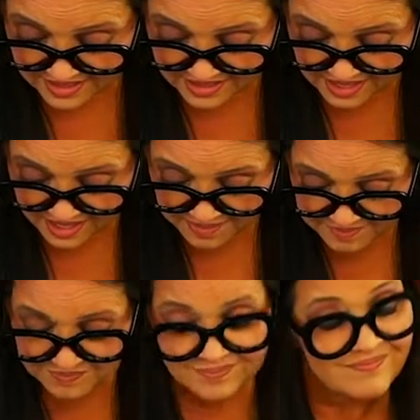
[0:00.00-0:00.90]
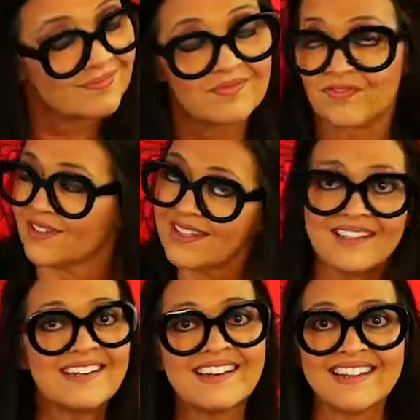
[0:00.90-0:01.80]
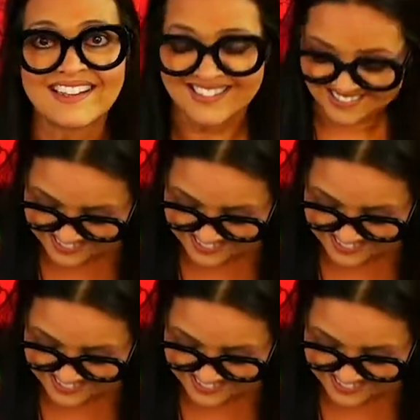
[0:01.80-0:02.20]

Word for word: Yep, filling it in.